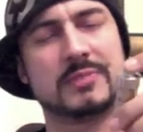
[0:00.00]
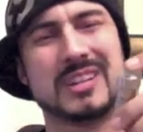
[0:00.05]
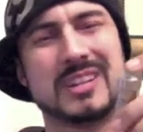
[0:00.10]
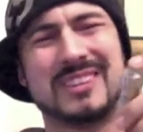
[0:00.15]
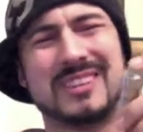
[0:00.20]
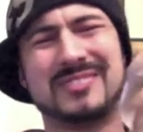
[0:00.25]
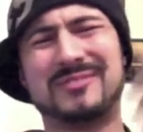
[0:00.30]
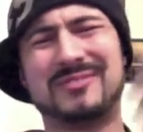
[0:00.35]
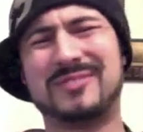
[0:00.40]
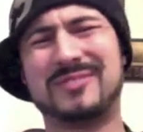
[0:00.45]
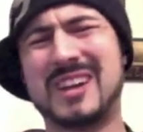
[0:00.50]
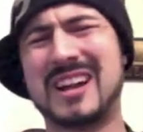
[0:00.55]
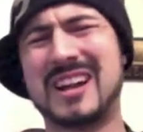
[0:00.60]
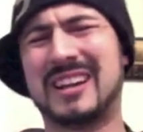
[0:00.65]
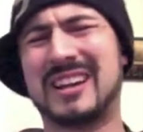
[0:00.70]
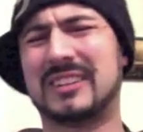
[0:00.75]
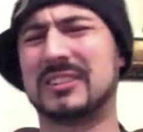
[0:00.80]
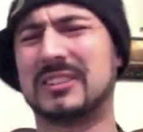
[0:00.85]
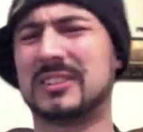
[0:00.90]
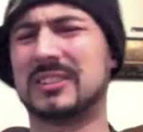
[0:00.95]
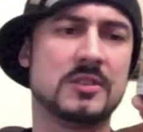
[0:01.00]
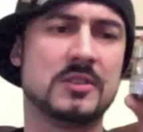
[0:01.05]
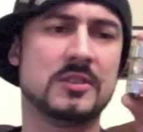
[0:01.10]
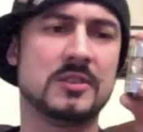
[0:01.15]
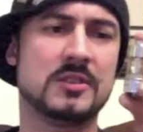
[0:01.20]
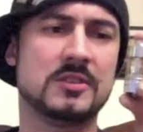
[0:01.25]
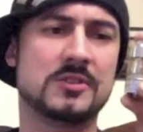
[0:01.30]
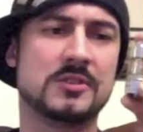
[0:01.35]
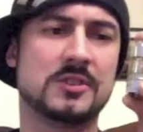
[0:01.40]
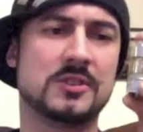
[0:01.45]
fuck.
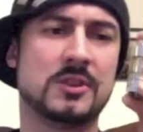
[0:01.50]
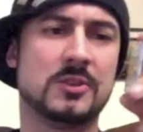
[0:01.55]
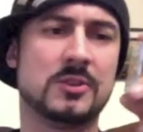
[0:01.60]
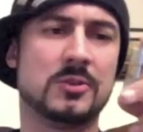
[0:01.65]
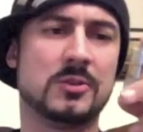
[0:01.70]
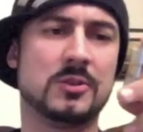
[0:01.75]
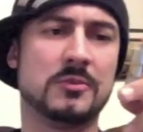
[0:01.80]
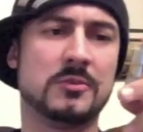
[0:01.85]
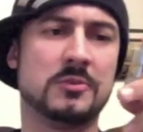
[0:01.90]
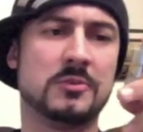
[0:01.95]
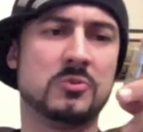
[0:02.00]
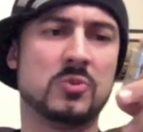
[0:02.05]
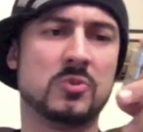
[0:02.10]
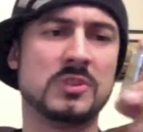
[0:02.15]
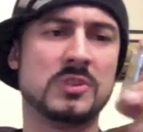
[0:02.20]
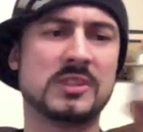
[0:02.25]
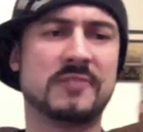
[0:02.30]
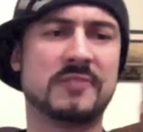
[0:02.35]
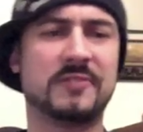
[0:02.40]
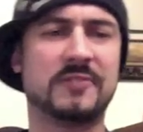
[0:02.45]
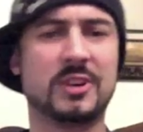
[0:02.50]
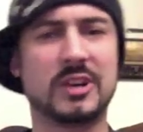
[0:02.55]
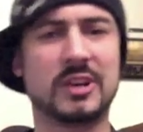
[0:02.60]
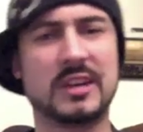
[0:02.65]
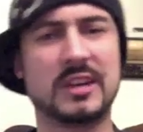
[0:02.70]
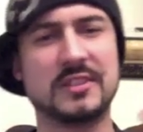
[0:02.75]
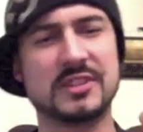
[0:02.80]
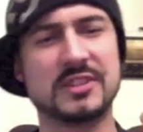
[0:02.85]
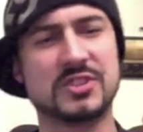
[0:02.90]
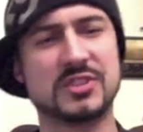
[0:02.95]
So once I figured
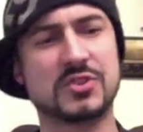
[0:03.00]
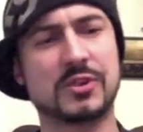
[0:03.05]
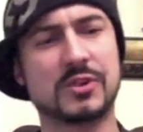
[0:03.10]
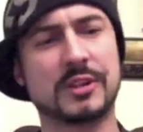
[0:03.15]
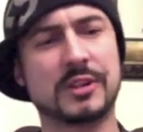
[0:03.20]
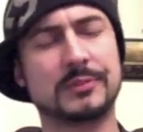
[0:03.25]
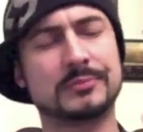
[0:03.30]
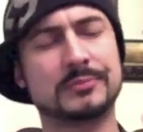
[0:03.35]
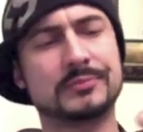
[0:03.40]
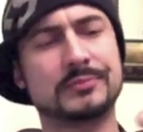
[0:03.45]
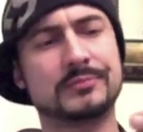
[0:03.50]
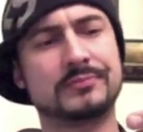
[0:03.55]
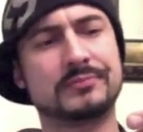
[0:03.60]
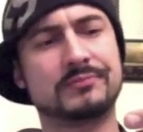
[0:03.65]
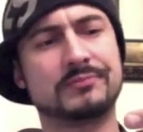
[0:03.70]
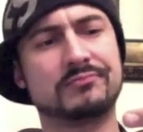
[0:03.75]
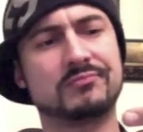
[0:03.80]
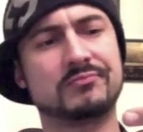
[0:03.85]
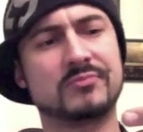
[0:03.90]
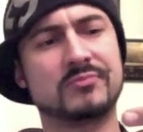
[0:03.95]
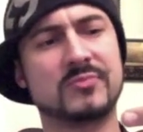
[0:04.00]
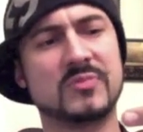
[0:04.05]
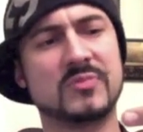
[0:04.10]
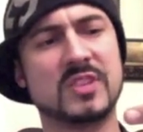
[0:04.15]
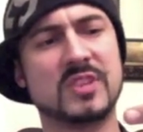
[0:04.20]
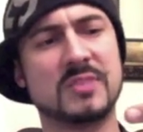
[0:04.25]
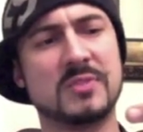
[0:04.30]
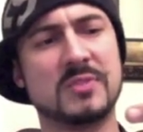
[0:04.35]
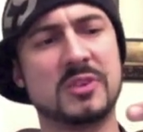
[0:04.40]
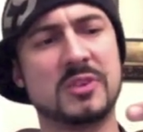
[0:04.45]
out this trick,
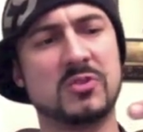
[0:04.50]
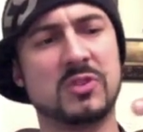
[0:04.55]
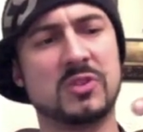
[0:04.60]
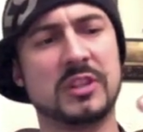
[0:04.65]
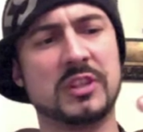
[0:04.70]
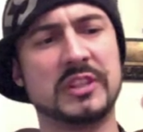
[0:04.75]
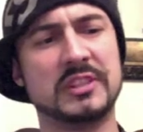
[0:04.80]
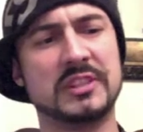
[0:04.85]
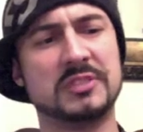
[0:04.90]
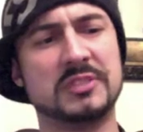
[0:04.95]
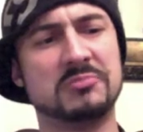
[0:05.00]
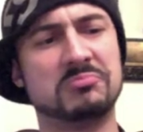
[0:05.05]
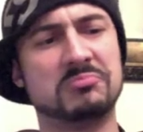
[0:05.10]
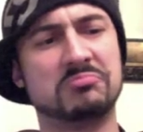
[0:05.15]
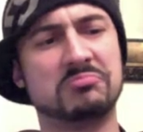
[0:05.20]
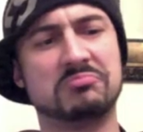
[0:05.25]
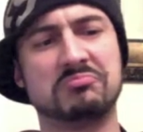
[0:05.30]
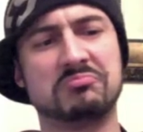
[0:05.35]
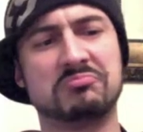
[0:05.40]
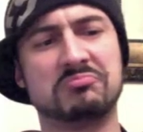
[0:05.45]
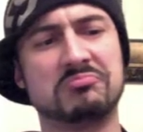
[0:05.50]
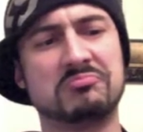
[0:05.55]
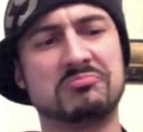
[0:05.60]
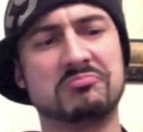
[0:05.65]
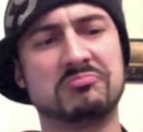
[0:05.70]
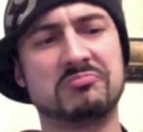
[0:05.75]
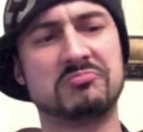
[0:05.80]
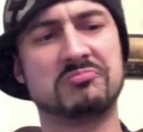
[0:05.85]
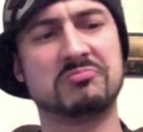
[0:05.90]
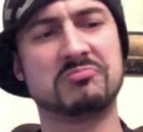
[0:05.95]
I mean, it really
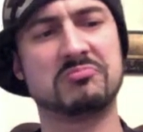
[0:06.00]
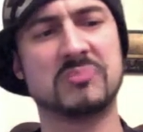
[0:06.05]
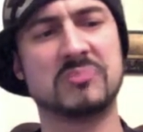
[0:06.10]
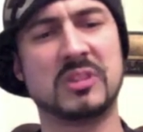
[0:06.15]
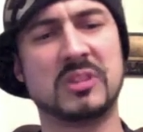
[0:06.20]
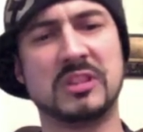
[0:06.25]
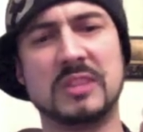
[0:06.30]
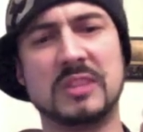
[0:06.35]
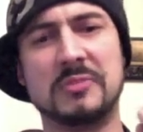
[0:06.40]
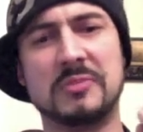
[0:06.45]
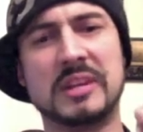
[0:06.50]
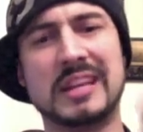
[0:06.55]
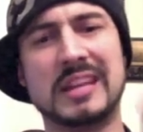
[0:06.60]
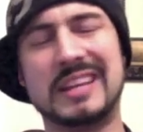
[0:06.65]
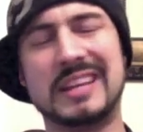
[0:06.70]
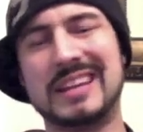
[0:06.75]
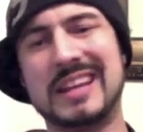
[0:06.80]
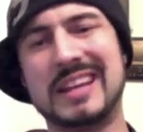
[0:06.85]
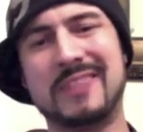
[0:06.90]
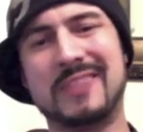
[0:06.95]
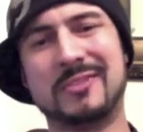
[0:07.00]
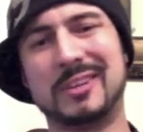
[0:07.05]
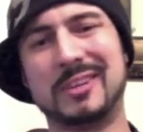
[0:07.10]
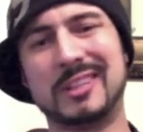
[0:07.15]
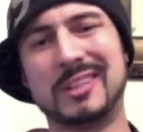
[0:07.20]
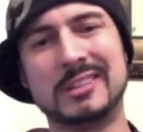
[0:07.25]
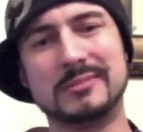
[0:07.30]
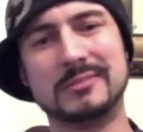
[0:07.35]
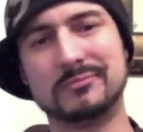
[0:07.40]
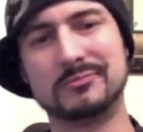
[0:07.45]
eliminated
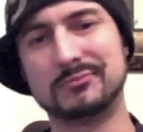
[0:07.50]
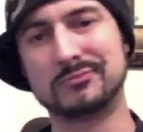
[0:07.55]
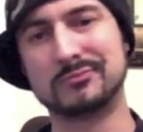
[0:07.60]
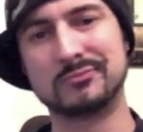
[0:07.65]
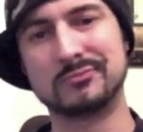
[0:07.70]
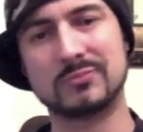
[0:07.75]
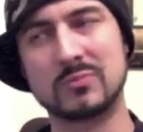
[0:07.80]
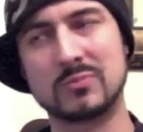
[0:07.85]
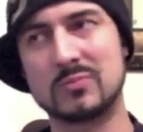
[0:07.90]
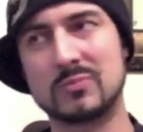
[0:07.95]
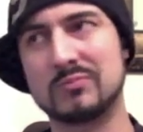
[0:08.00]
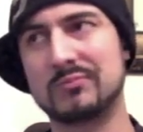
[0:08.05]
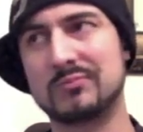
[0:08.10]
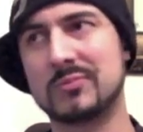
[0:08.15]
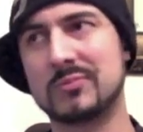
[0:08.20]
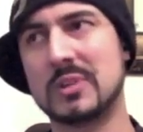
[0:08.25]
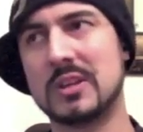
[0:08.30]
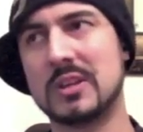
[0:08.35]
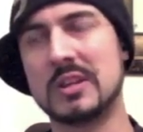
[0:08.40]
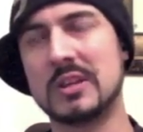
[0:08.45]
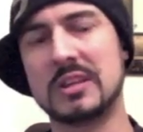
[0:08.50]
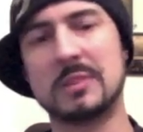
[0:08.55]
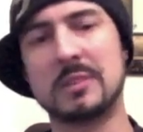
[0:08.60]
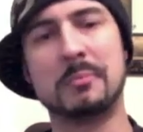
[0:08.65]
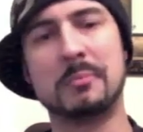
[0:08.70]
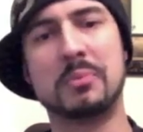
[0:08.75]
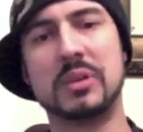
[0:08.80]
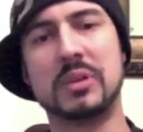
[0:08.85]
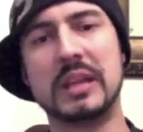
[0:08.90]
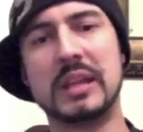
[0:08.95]
every
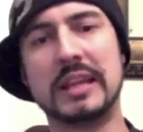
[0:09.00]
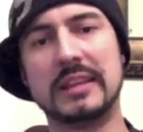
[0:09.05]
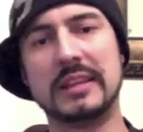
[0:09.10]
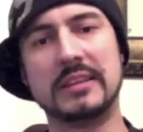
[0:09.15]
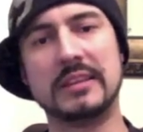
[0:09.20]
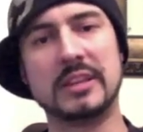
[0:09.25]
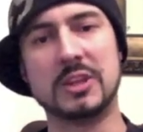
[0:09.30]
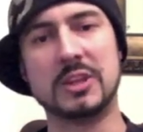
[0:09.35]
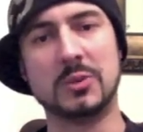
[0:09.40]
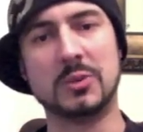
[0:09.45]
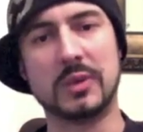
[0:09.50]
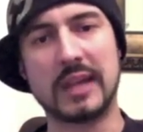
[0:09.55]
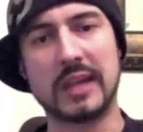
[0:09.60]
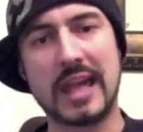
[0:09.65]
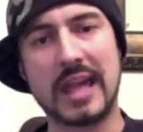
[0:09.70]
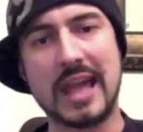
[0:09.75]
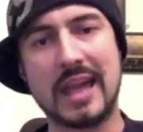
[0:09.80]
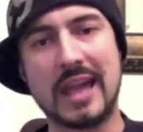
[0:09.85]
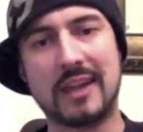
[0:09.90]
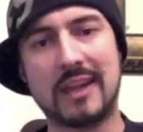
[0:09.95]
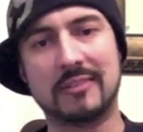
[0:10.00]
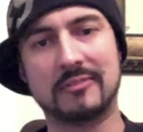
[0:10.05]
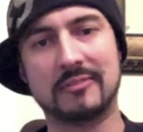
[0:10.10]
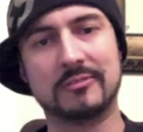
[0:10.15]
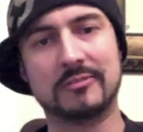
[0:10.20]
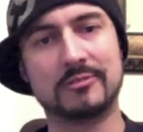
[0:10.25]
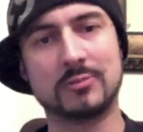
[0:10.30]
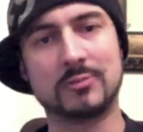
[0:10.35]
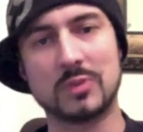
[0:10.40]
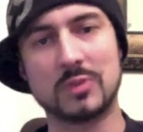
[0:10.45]
complaint that you would
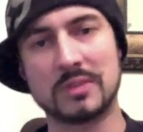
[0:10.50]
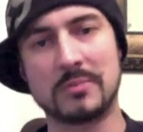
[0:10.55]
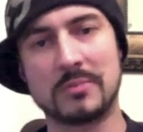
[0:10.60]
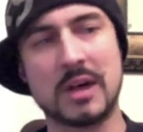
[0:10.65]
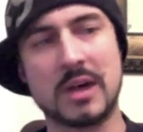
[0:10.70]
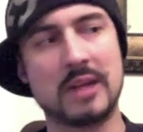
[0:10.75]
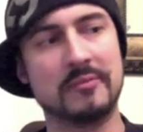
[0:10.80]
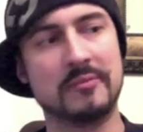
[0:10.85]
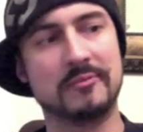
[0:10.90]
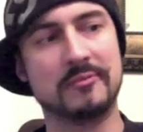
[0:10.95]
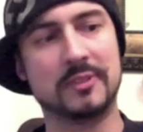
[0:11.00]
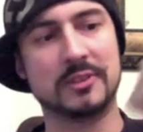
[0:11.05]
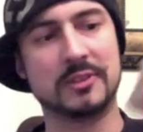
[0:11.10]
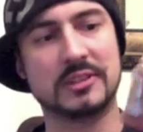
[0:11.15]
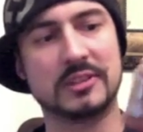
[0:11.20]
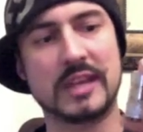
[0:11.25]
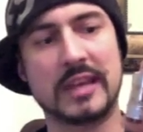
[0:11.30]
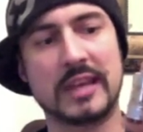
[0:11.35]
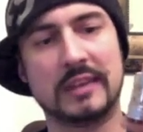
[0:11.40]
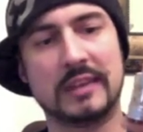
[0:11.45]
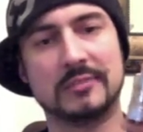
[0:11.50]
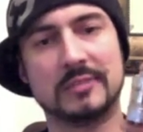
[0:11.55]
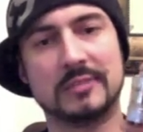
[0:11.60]
have with a bottom fill tank,